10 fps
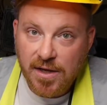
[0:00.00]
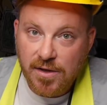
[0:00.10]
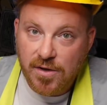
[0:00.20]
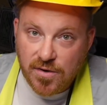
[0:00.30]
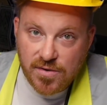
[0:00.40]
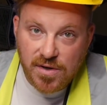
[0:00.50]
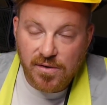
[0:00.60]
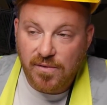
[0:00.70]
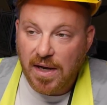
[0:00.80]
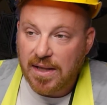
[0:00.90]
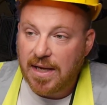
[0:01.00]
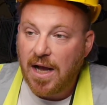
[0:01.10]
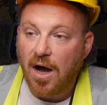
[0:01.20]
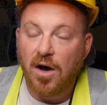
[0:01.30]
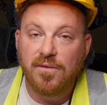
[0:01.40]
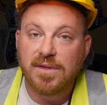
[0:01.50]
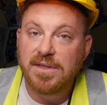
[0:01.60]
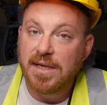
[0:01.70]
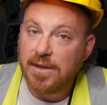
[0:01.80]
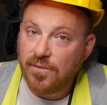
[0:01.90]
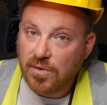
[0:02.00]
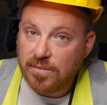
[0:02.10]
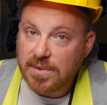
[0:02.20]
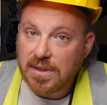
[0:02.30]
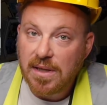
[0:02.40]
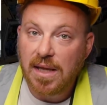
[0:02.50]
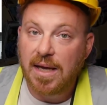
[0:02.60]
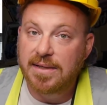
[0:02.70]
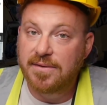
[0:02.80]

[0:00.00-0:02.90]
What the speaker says: union rally over tea rooms last